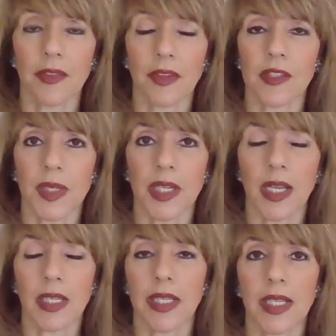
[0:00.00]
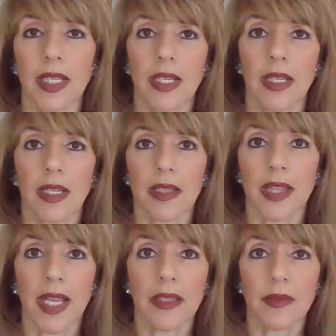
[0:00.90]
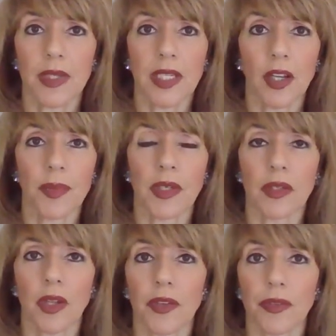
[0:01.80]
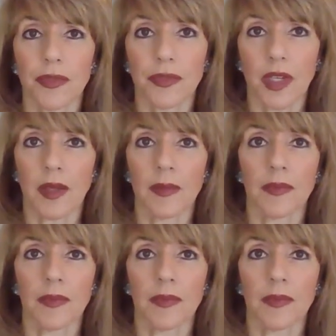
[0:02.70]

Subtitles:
the Florence Biennale, that really opened a lot of